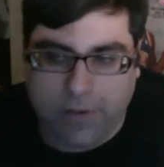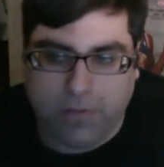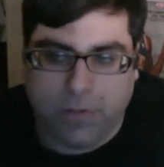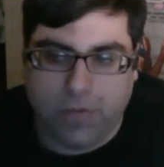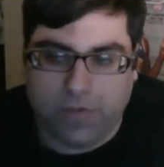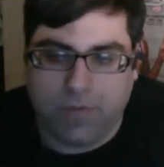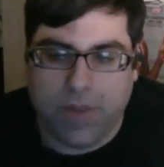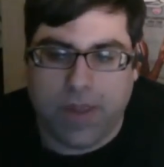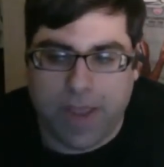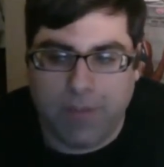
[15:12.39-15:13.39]
in terms of
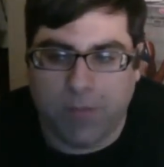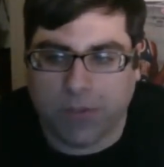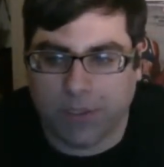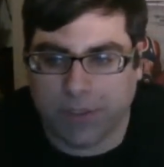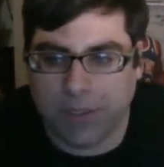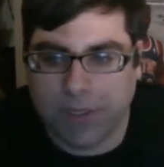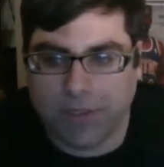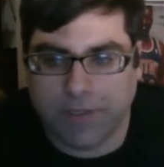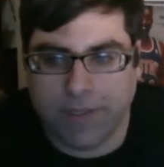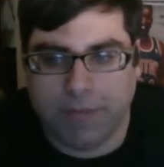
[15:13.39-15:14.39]
being able
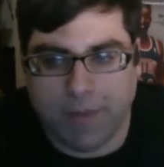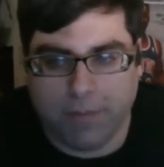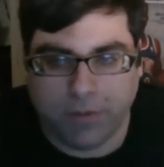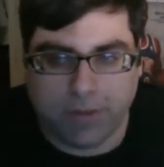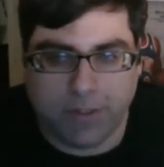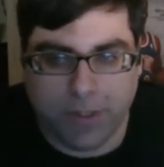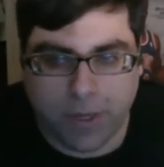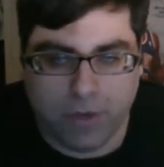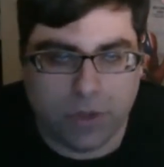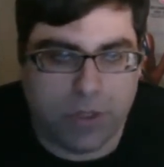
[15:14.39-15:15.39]
to get people to the
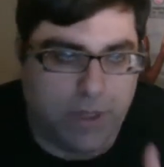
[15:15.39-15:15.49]
negotiating